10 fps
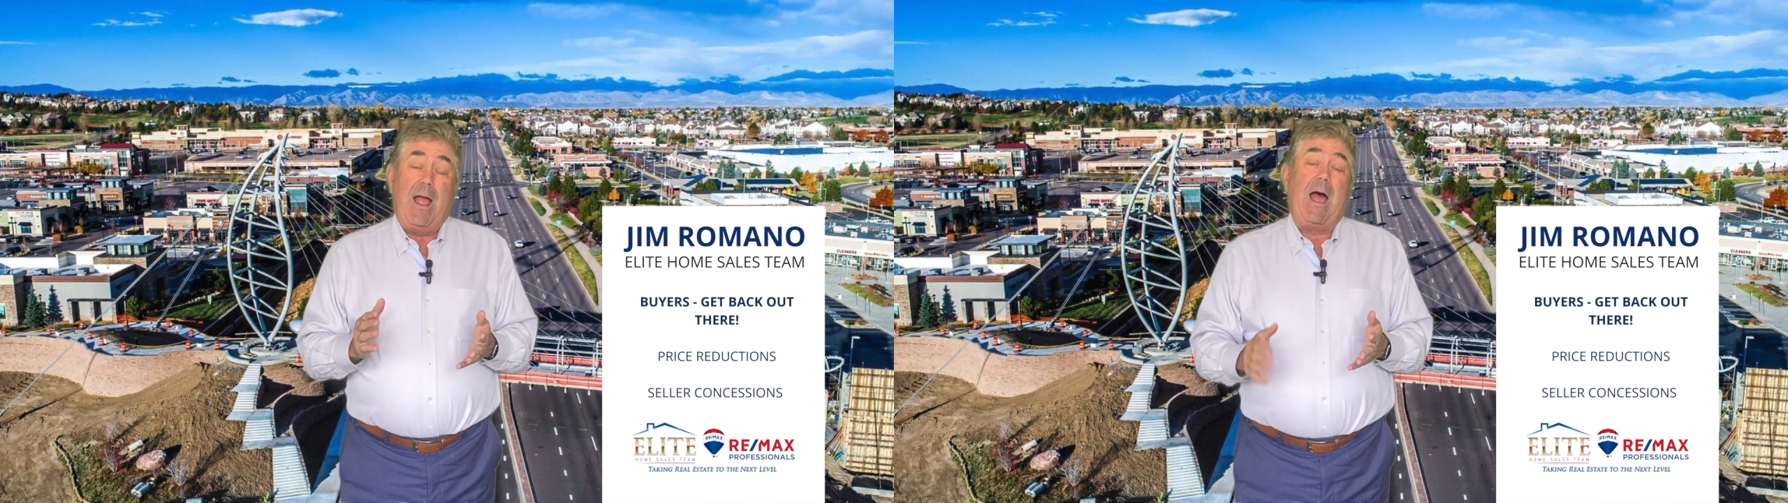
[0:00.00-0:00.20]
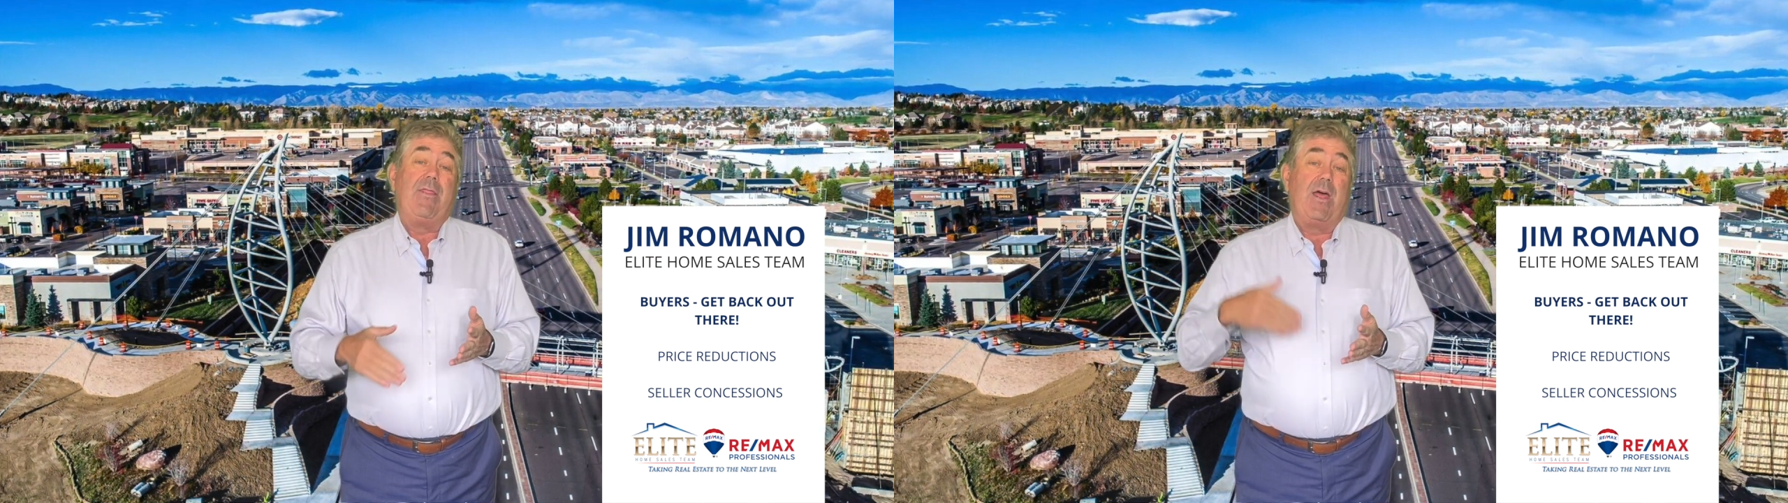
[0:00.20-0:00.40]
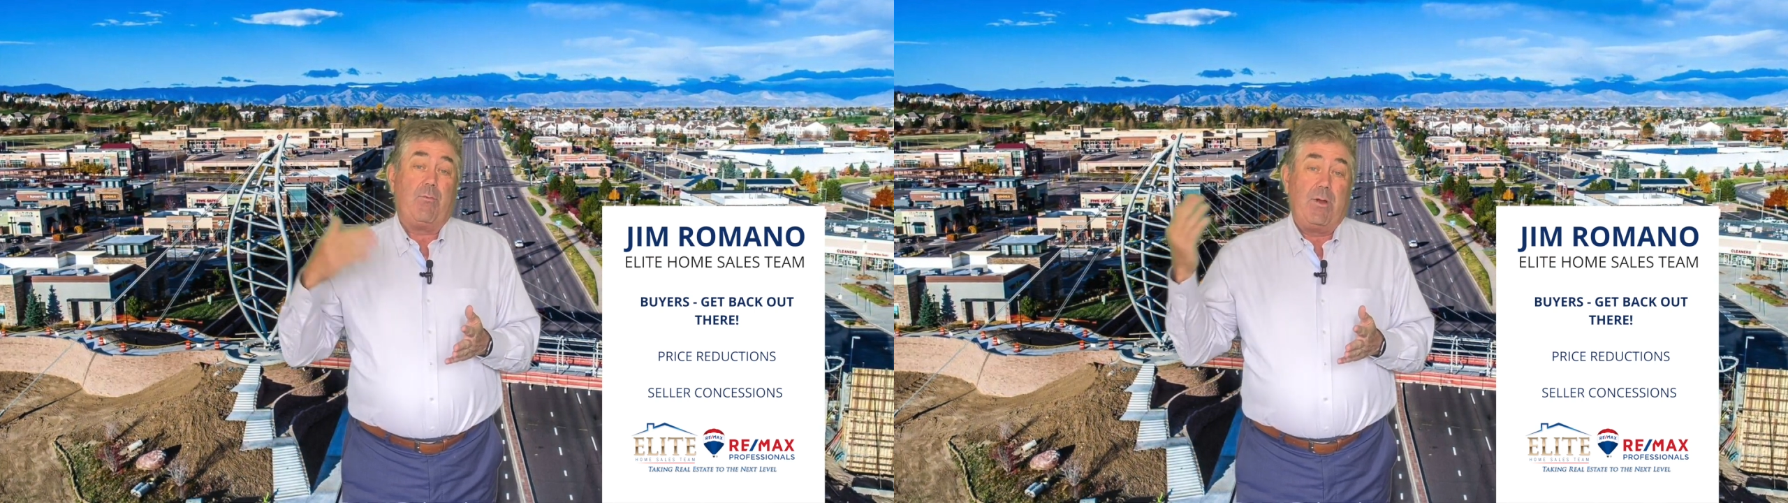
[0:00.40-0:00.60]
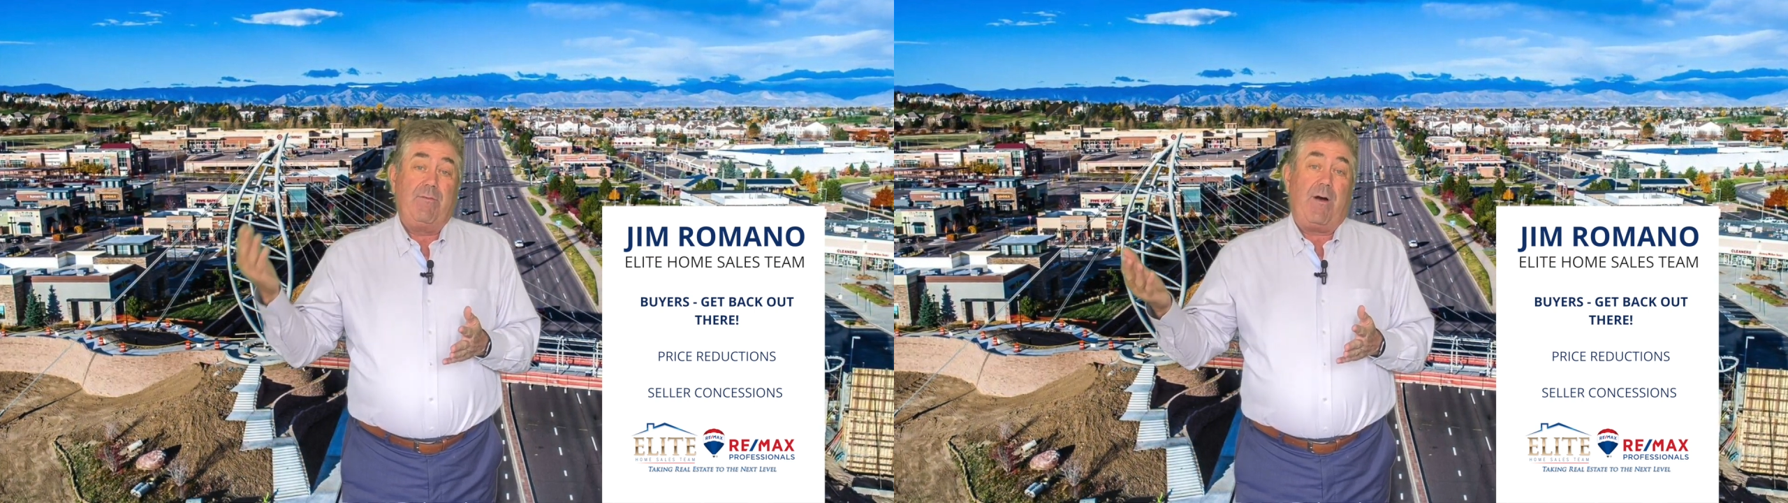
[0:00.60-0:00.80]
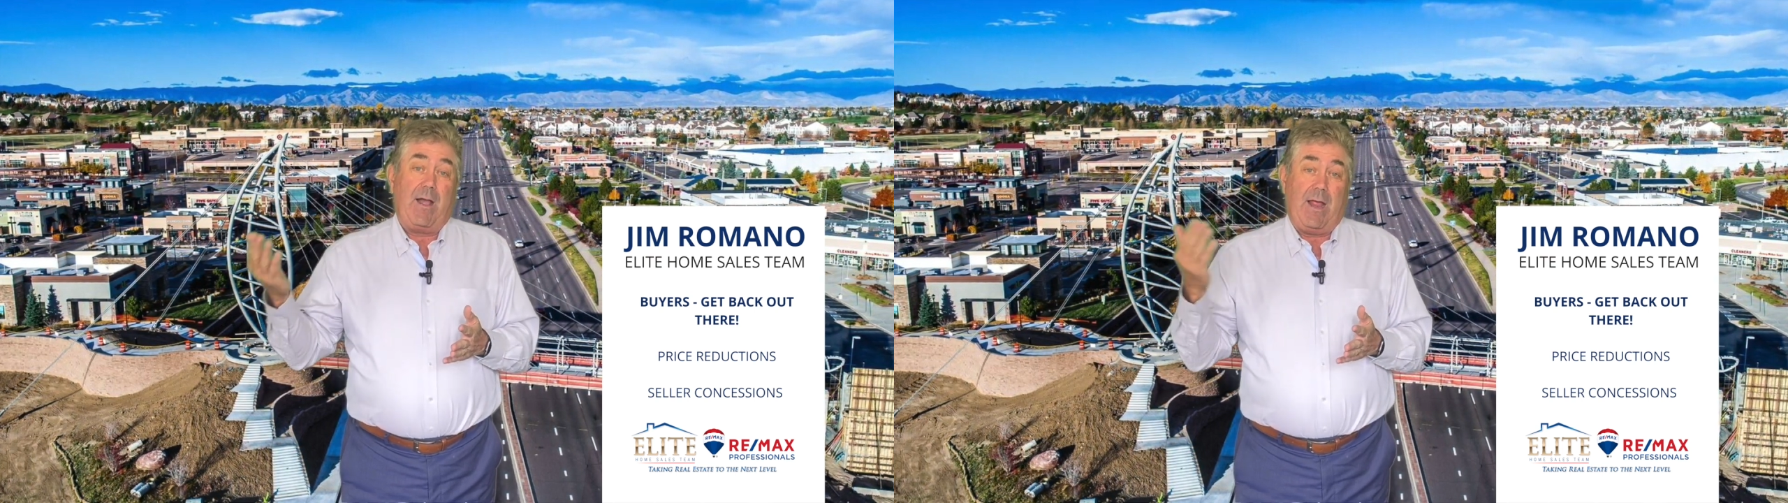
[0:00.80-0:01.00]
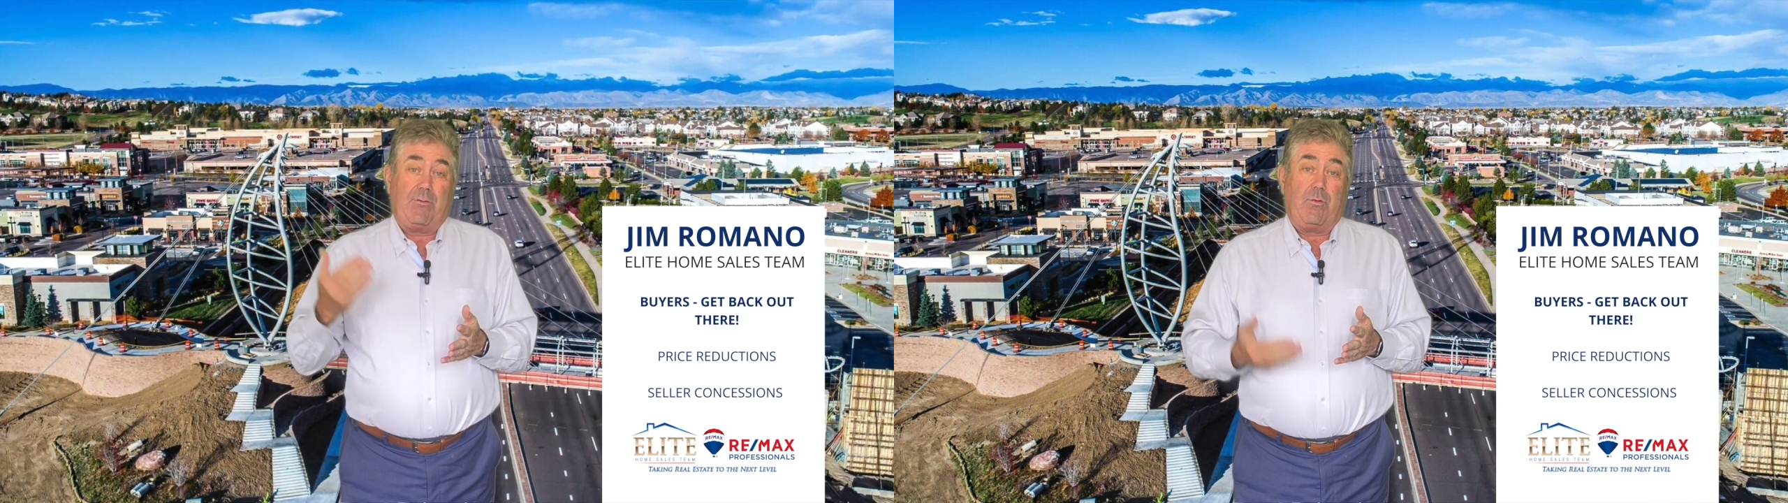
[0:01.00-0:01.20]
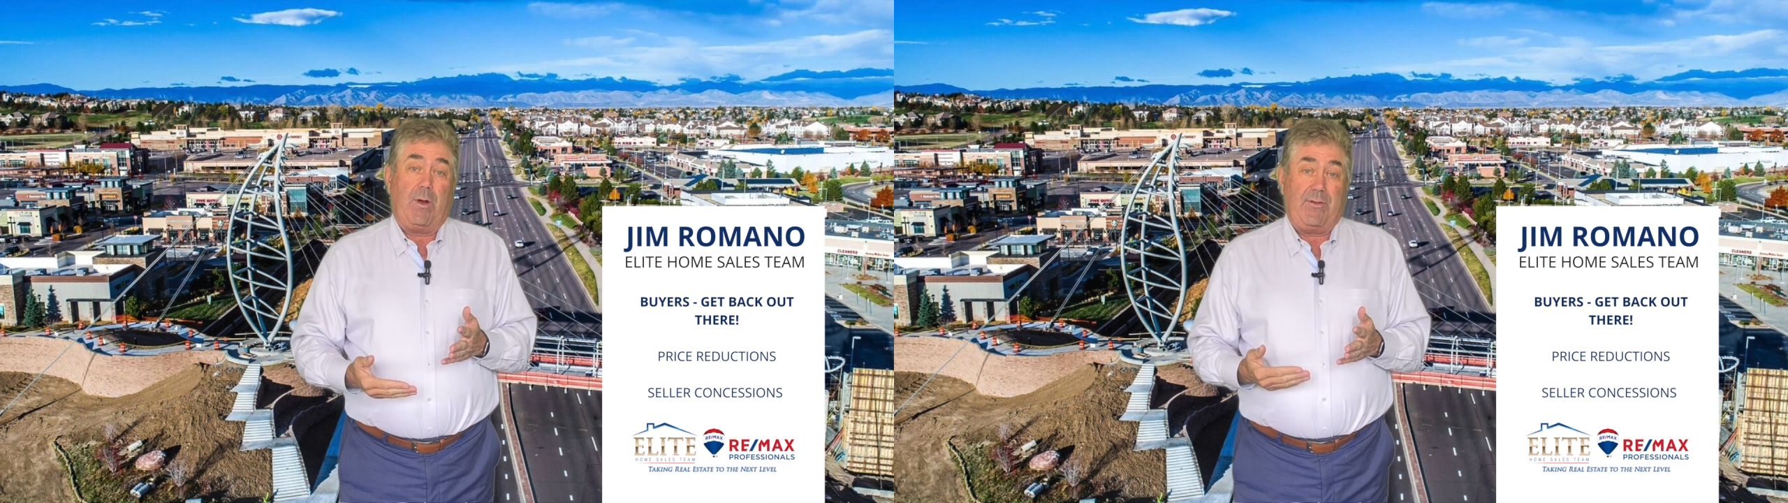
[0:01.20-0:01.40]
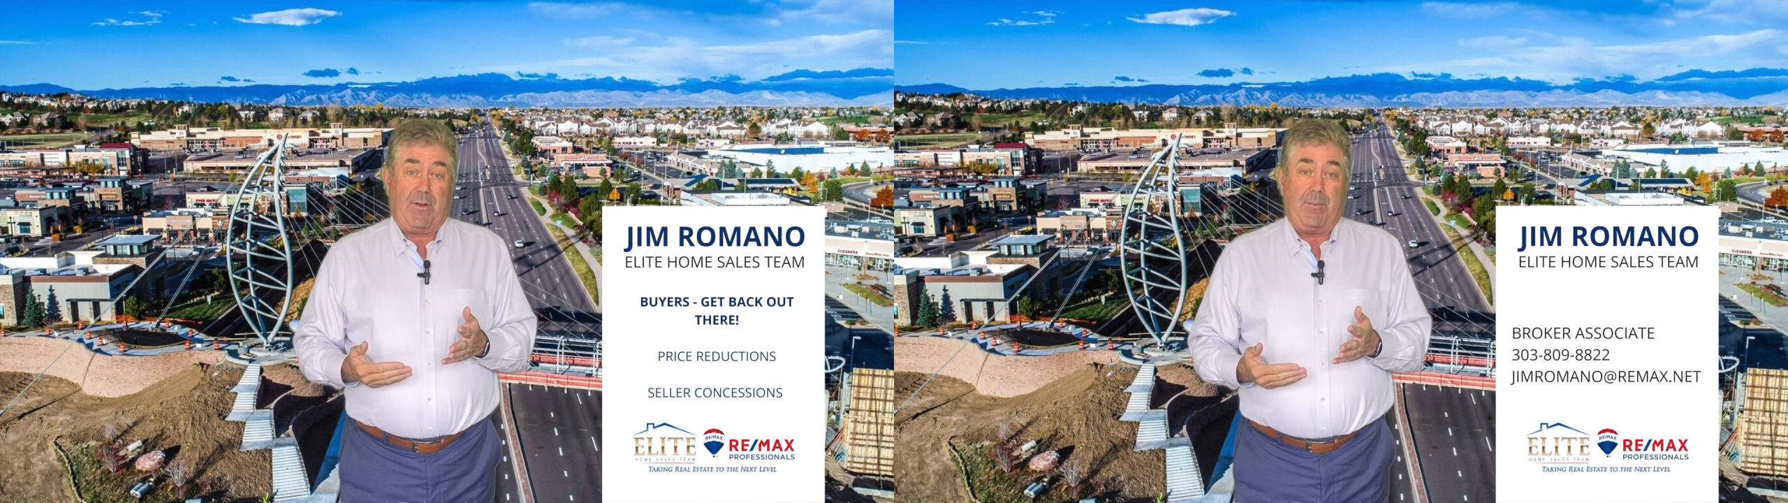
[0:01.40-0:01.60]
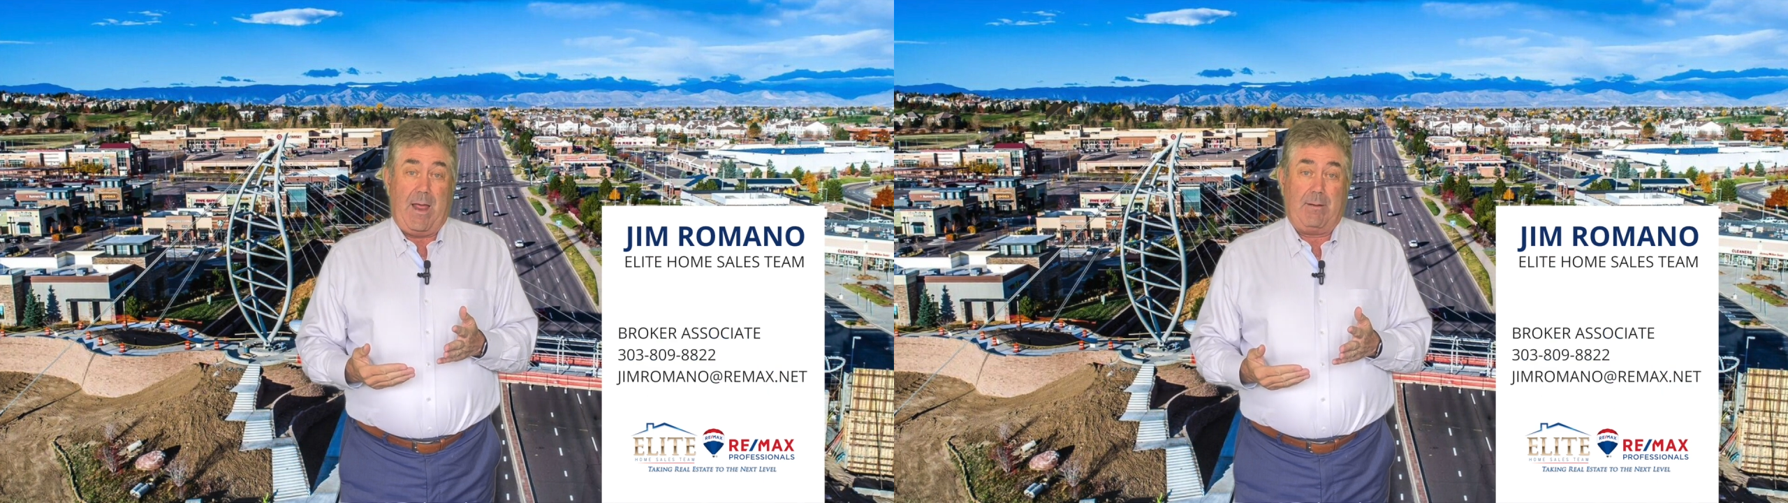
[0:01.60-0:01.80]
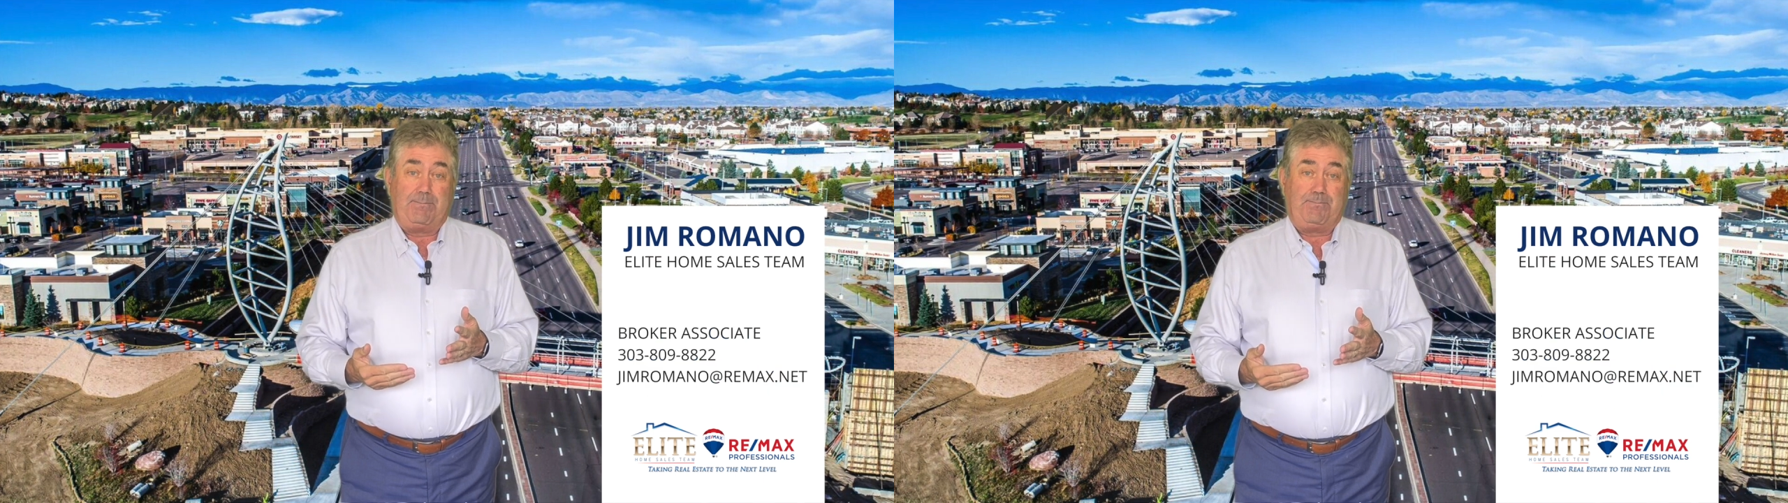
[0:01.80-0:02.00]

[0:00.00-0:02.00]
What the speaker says: and then refinance when rates come down.